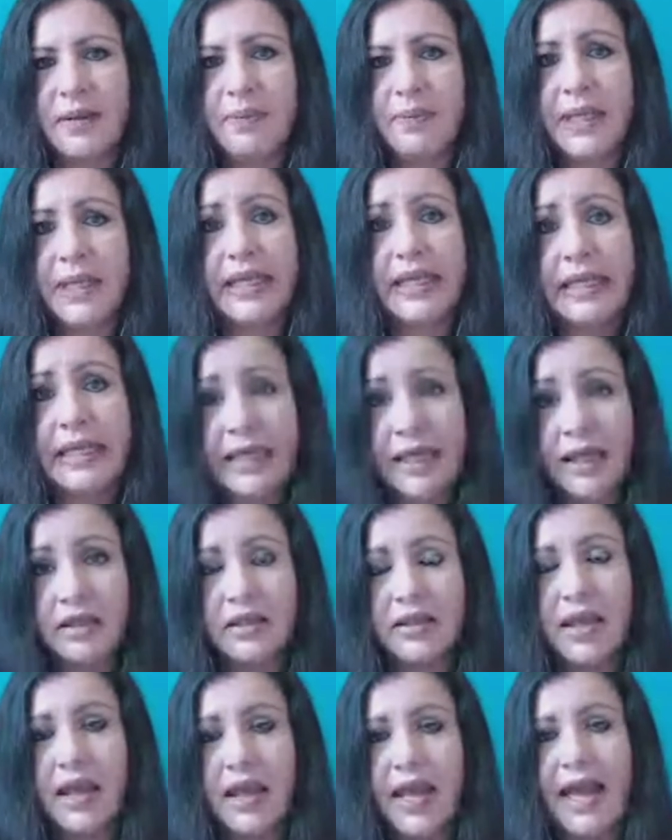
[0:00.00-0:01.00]
have been
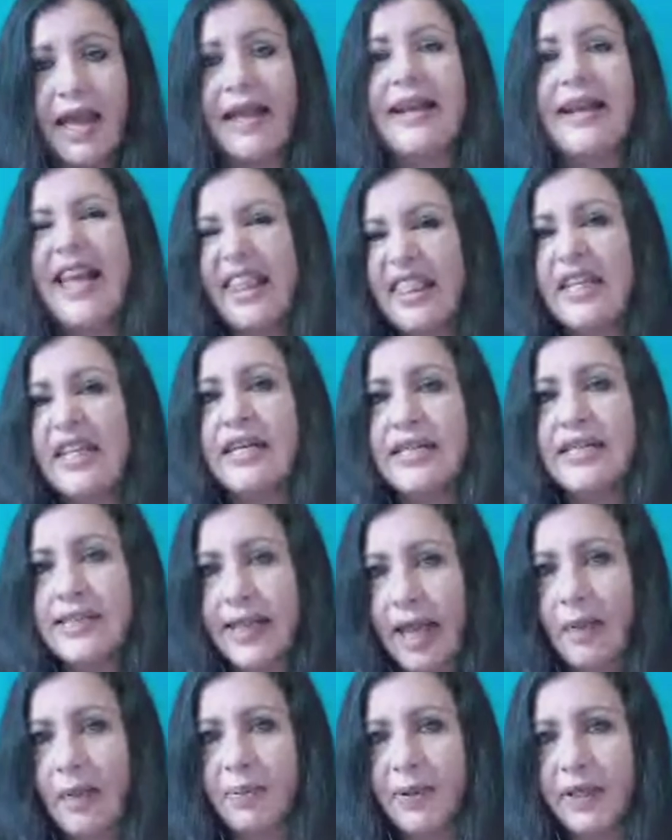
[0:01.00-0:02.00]
killed and nothing is
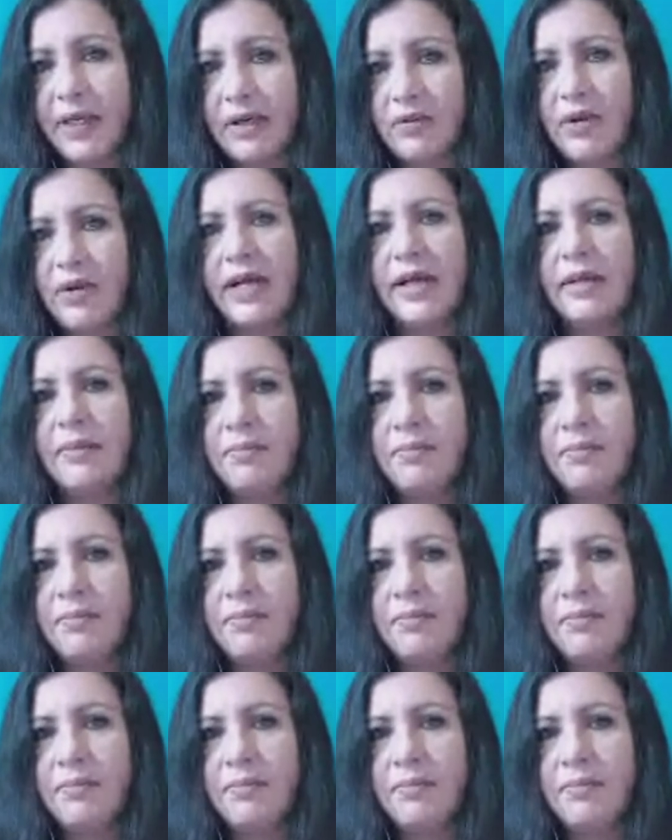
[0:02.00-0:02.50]
happening, right?